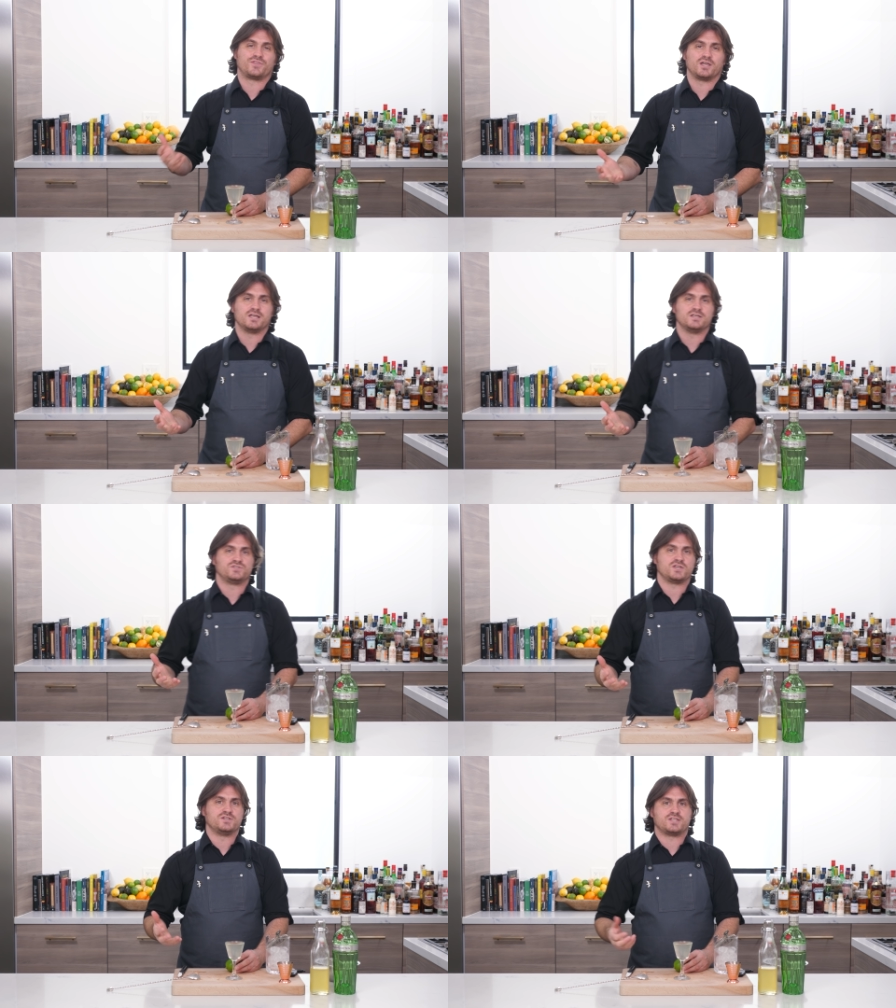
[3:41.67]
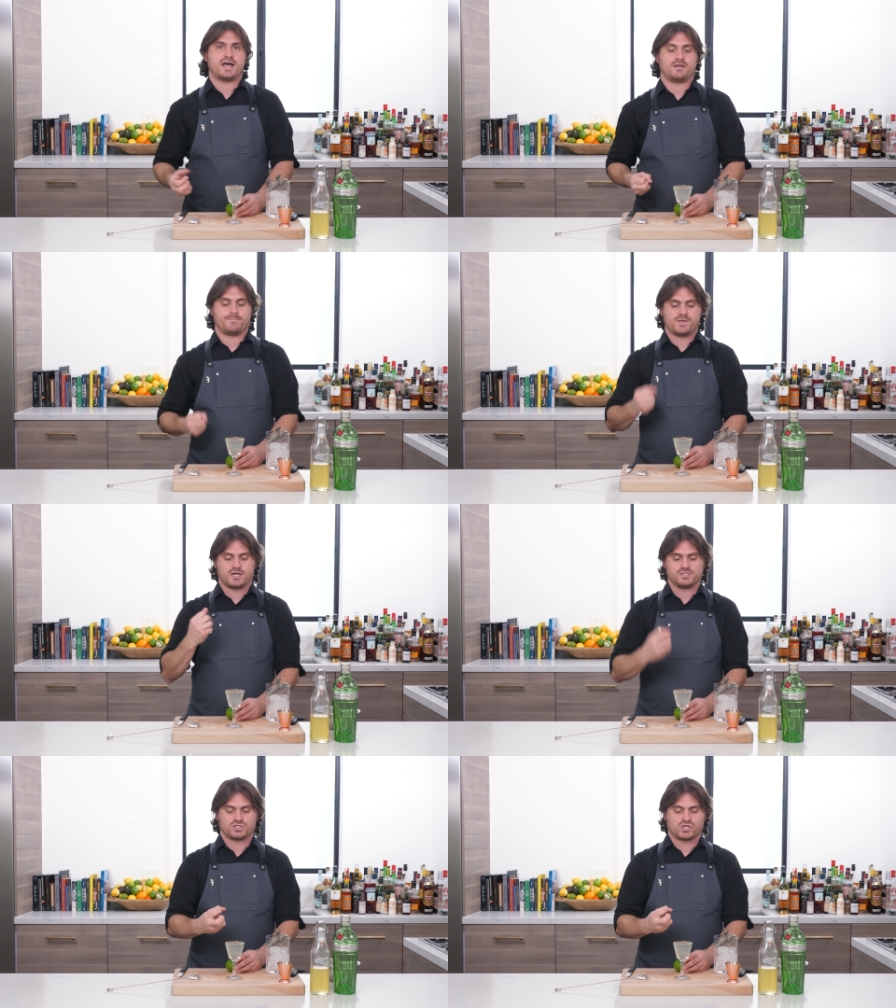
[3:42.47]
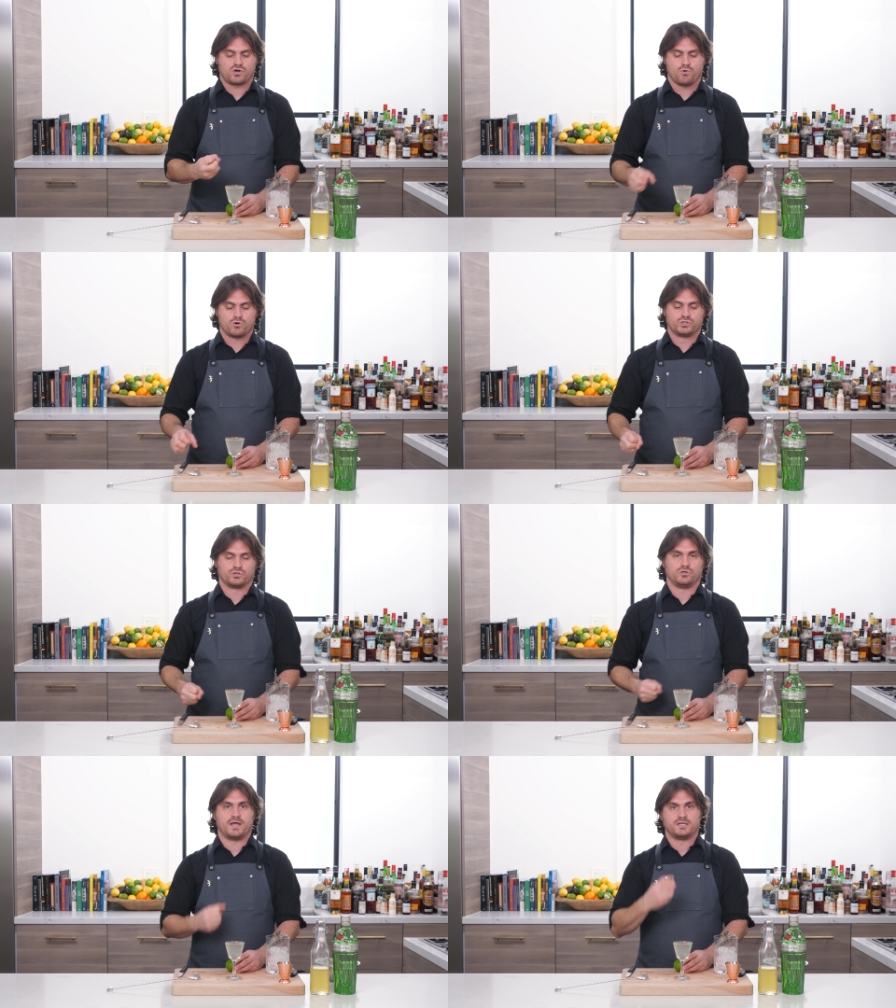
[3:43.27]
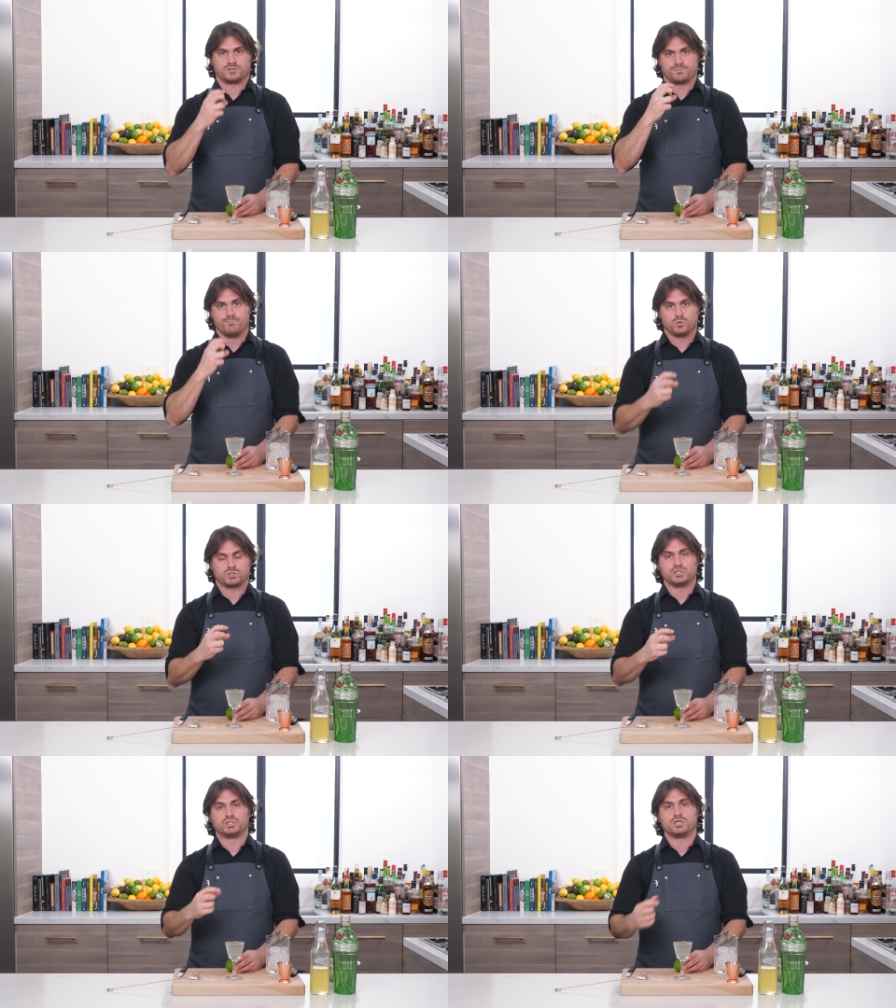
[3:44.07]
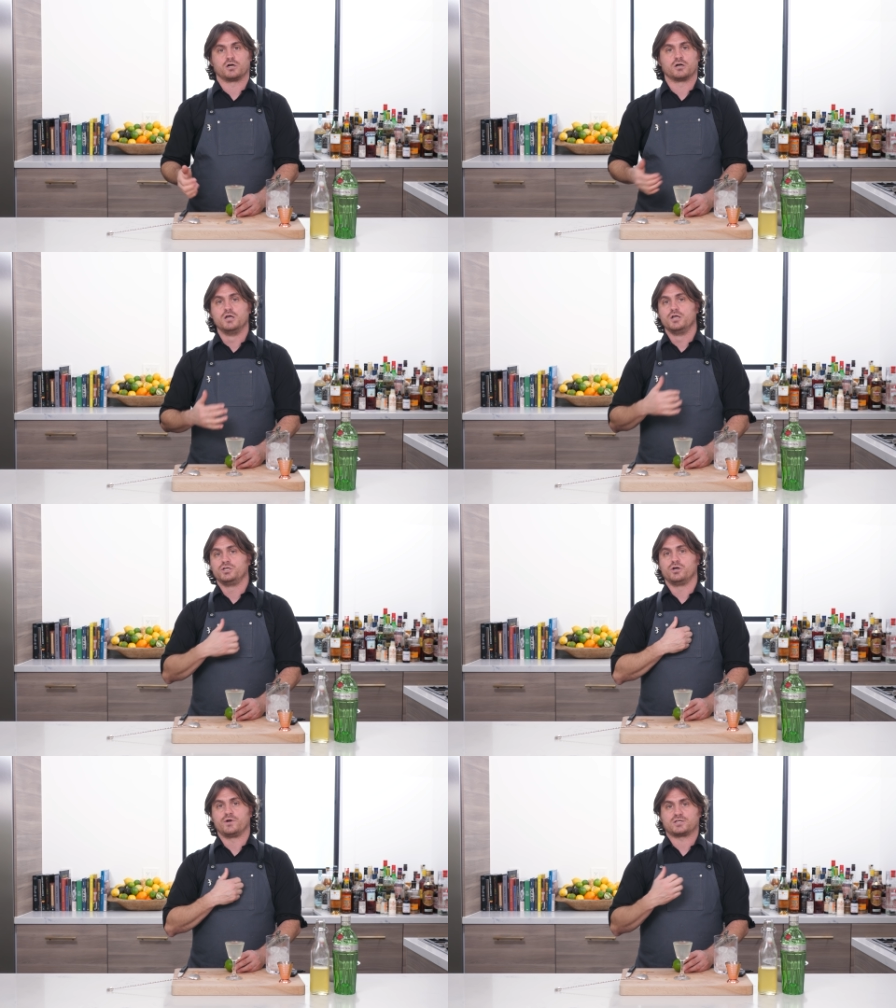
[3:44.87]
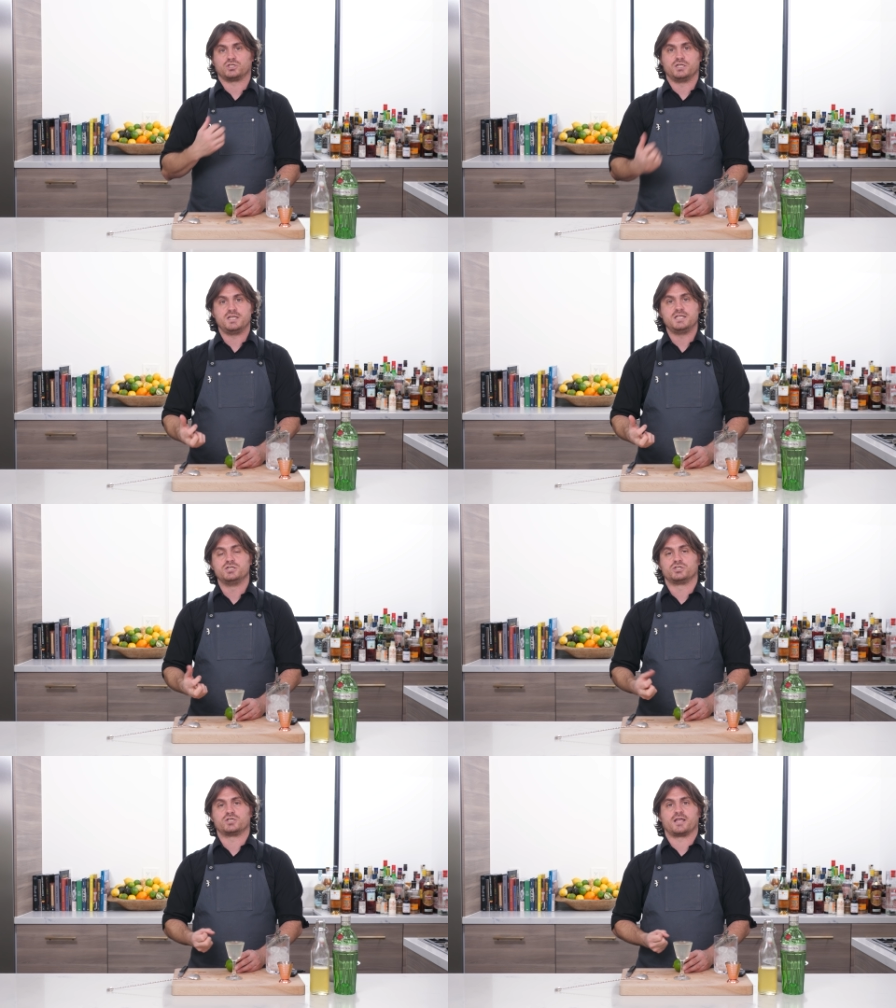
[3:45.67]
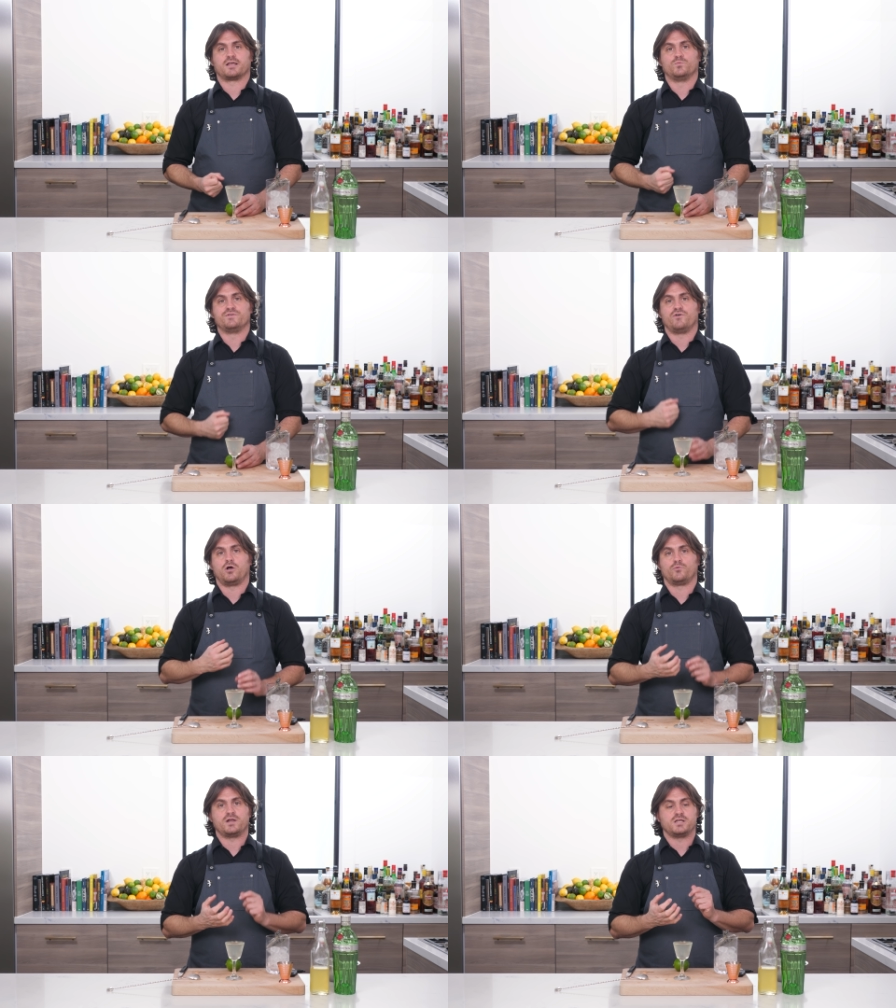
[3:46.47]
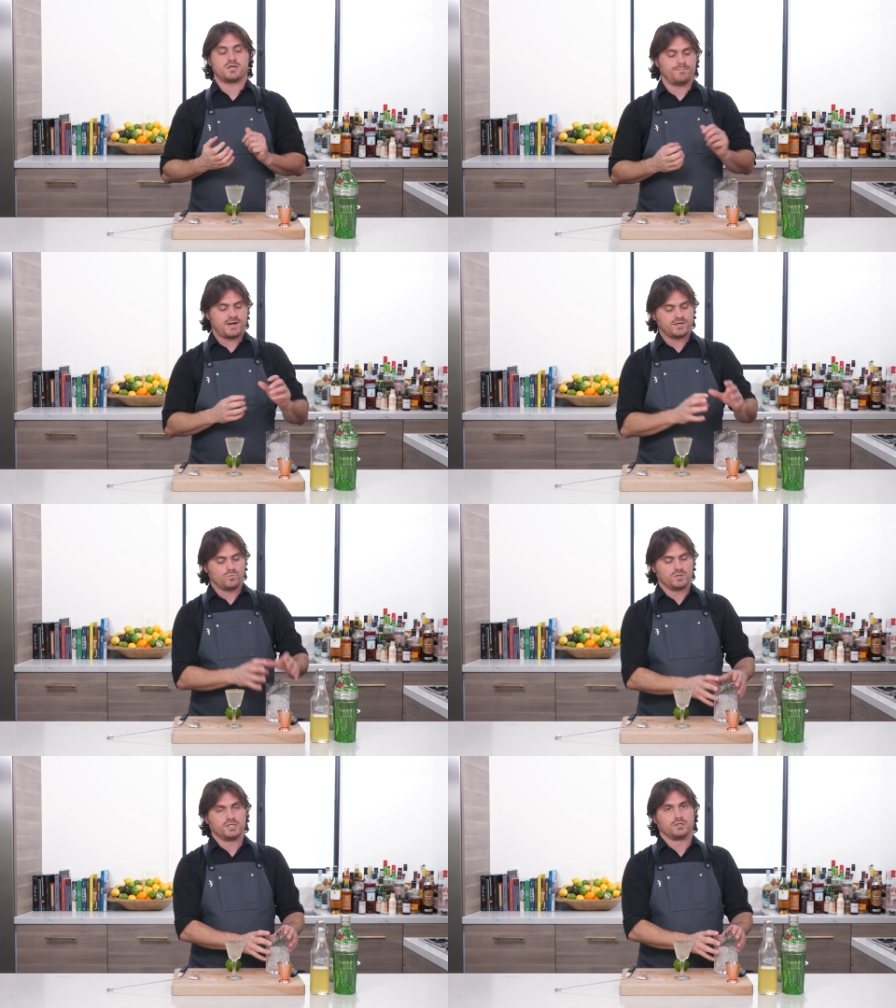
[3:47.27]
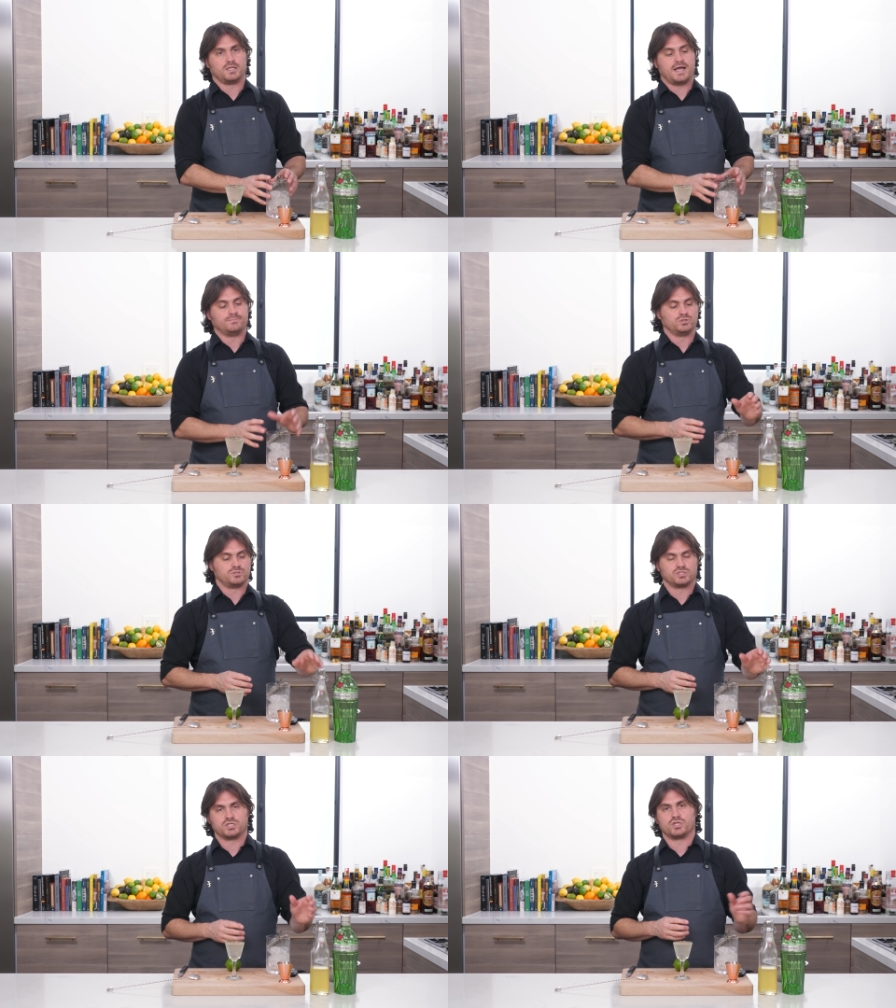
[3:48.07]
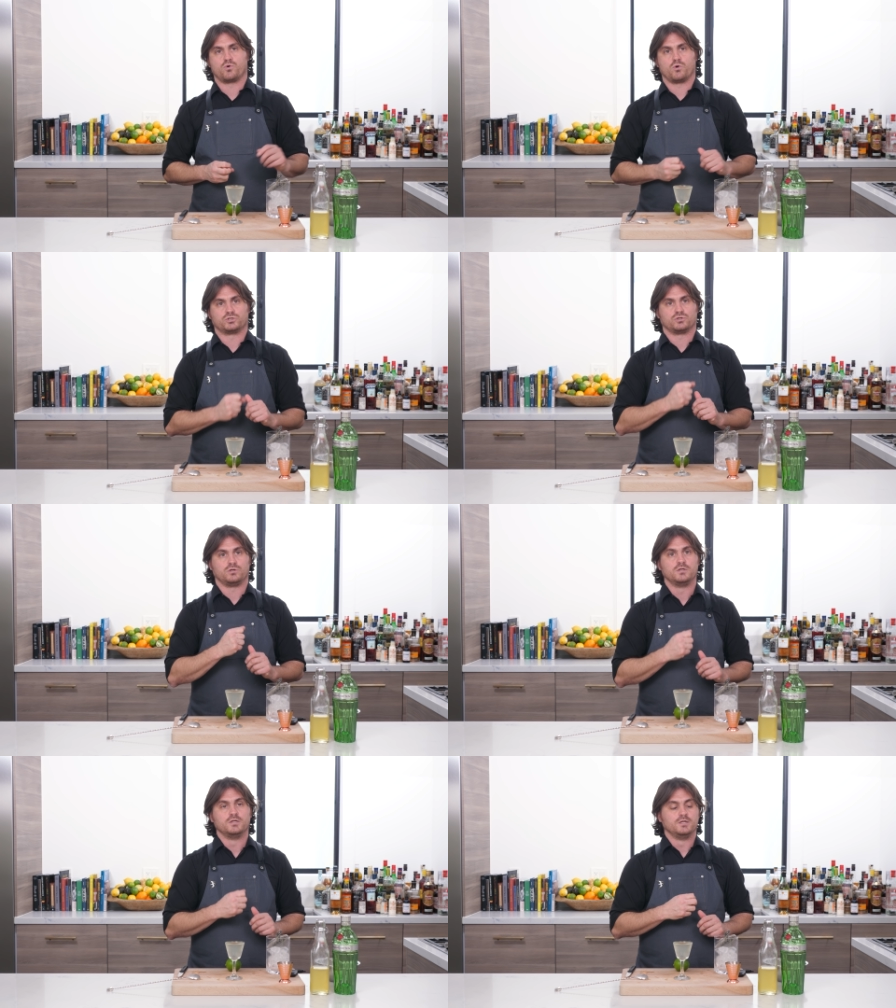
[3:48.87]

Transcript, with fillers: The thing is, is that because it's a cordial and it's mostly sugar, you don't actually need to shake it. We've already combined what little lime juice is in the cordial